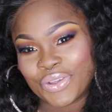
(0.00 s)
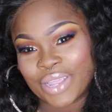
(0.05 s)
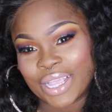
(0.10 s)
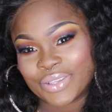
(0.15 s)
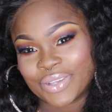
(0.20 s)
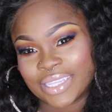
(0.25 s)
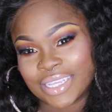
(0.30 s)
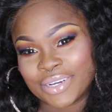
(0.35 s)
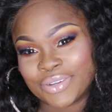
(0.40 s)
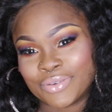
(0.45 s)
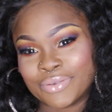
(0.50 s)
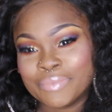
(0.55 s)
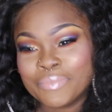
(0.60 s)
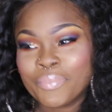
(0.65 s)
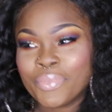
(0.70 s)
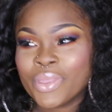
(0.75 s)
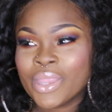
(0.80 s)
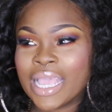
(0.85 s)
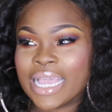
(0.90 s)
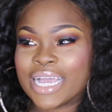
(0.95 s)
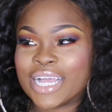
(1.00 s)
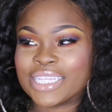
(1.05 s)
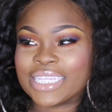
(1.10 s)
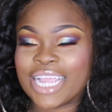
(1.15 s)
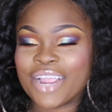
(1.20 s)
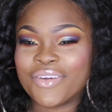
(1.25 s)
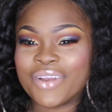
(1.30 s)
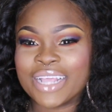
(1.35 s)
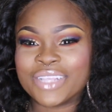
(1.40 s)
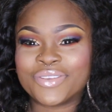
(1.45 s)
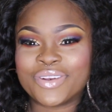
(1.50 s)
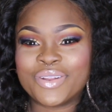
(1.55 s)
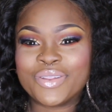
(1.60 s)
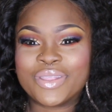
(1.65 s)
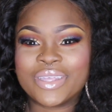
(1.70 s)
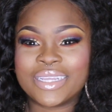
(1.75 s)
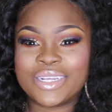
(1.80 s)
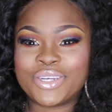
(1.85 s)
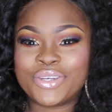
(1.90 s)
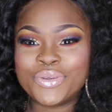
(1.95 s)
a little bit too much at the front, so
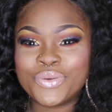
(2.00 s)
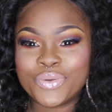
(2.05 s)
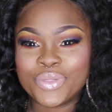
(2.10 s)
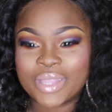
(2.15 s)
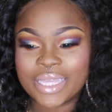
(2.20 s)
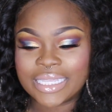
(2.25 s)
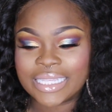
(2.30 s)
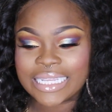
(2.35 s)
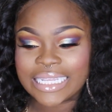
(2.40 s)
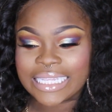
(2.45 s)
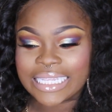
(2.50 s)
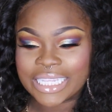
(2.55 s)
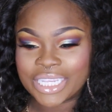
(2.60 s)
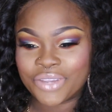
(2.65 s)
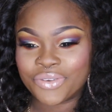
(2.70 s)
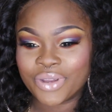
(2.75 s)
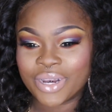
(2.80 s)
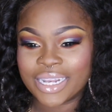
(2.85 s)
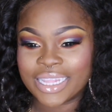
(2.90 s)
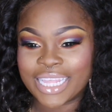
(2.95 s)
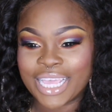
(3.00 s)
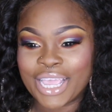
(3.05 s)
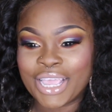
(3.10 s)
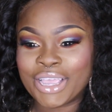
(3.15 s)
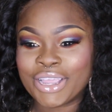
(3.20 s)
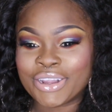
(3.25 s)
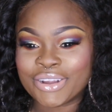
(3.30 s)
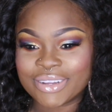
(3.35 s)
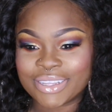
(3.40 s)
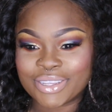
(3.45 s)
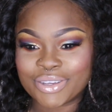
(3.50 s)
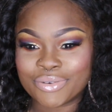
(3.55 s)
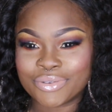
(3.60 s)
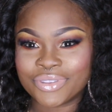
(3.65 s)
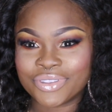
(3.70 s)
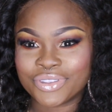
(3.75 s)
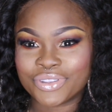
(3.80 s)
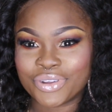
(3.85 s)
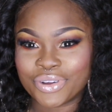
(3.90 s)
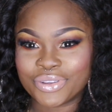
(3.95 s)
it kind of extended
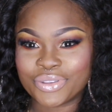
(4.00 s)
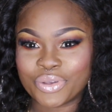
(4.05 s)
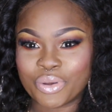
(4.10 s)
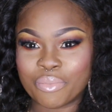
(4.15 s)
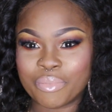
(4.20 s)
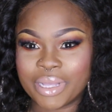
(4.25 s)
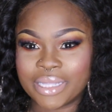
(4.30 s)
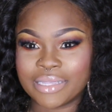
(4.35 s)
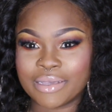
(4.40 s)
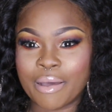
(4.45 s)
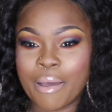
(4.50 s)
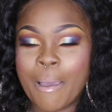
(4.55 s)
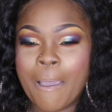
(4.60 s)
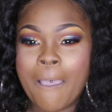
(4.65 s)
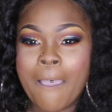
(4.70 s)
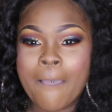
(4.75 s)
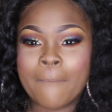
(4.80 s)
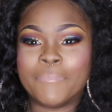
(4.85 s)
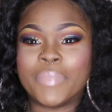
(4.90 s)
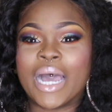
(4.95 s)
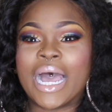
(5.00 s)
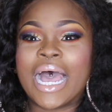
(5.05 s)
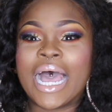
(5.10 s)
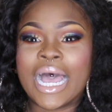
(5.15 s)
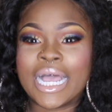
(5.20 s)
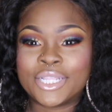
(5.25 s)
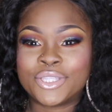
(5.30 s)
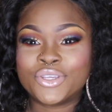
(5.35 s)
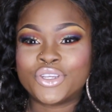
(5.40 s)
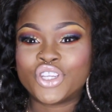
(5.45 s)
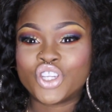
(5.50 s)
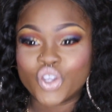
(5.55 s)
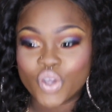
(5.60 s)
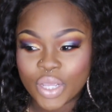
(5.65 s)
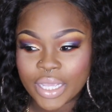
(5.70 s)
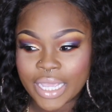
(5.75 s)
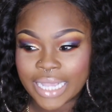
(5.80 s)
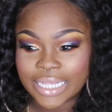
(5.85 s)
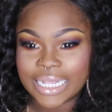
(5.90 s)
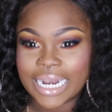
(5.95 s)
my forehead a little bit. And I wore
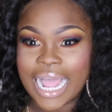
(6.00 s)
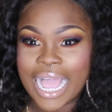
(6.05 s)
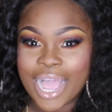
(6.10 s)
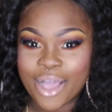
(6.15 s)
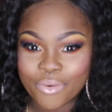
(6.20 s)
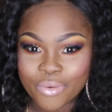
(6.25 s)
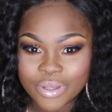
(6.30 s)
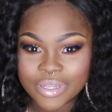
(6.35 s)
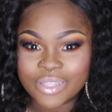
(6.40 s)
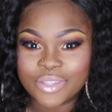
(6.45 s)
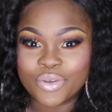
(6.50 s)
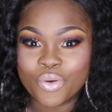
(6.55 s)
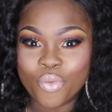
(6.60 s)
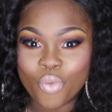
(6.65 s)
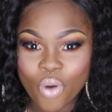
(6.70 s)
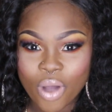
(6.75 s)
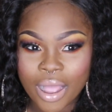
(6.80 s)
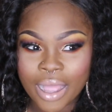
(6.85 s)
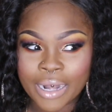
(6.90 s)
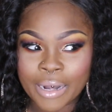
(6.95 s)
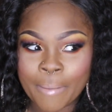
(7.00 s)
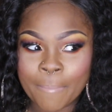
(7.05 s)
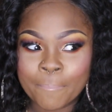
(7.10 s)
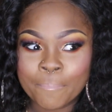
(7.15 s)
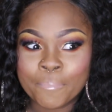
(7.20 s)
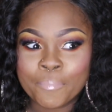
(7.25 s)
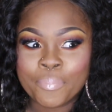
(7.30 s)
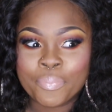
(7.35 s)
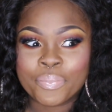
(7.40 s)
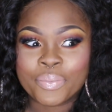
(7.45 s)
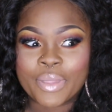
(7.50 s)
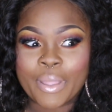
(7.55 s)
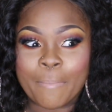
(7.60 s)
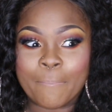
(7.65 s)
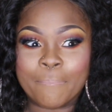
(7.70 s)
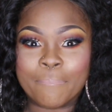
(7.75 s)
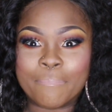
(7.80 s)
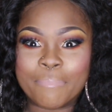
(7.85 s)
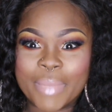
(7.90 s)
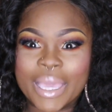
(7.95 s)
this wig for an entire day.
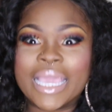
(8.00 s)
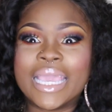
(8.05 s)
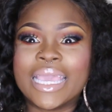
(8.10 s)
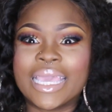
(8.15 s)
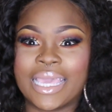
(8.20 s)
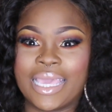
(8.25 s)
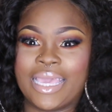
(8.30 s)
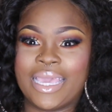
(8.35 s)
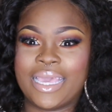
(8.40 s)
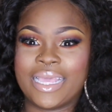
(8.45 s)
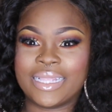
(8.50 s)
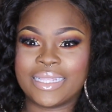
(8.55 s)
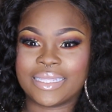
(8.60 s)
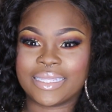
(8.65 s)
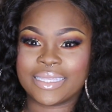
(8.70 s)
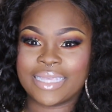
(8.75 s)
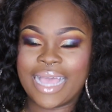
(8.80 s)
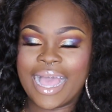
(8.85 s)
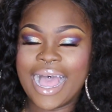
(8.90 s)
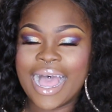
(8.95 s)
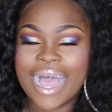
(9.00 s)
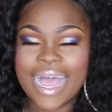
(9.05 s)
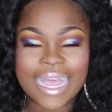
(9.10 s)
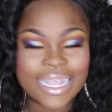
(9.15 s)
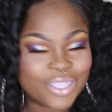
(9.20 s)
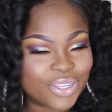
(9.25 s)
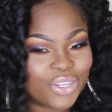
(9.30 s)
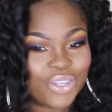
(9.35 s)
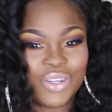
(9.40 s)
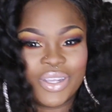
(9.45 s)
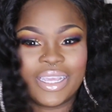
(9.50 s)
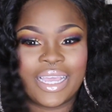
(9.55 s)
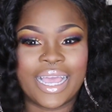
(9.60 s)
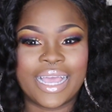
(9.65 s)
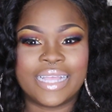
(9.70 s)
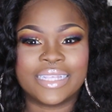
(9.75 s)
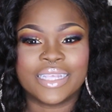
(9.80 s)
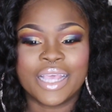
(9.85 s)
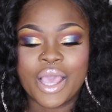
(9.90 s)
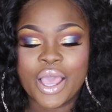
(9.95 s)
I went on the road, and oh my
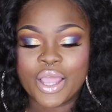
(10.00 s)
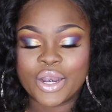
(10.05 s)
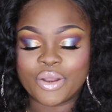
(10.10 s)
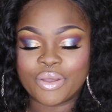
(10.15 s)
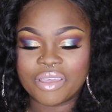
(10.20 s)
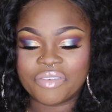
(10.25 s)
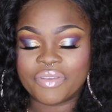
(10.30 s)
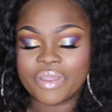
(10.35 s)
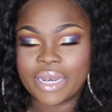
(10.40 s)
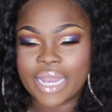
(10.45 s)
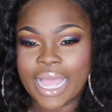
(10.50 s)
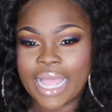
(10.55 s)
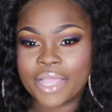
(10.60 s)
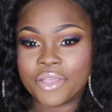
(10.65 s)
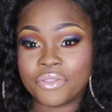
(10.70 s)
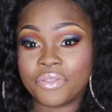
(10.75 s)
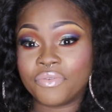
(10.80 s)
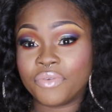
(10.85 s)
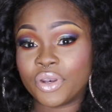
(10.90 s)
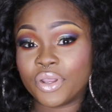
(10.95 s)
gosh, you guys,